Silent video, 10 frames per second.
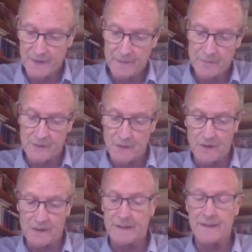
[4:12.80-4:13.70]
but
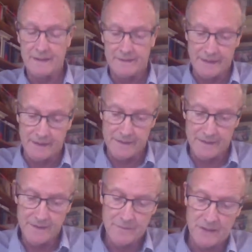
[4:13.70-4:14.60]
not, I think,
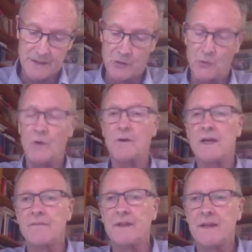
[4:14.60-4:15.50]
by the law
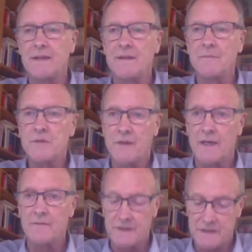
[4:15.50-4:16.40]
governing
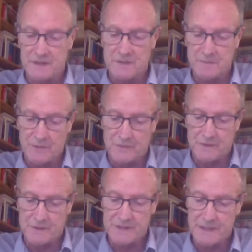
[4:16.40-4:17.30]
private
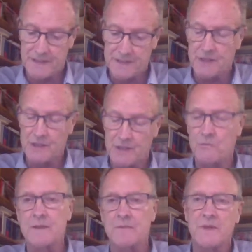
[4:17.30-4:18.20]
disputes alleging
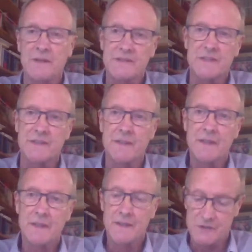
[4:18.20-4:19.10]
one person
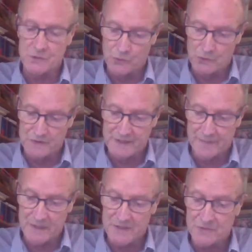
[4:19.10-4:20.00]
has caused
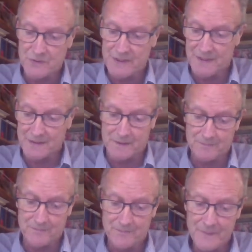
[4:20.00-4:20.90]
damage to another.
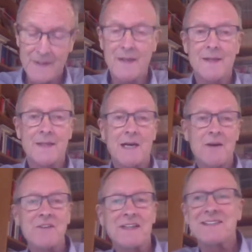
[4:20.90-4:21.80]
Now,
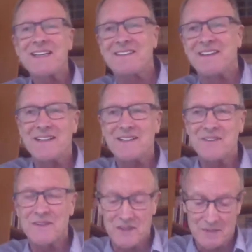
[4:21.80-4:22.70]
having said that,
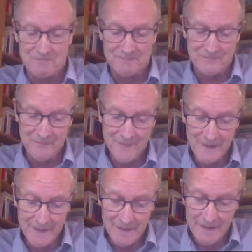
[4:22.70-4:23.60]

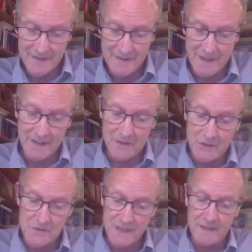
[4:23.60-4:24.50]
the
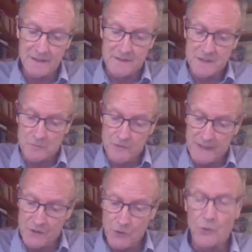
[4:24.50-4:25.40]
New Zealand
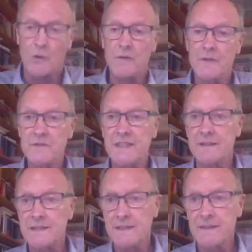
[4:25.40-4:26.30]
Supreme Court, New
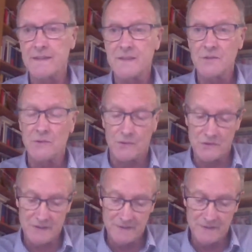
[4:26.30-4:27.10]
Zealand's highest court,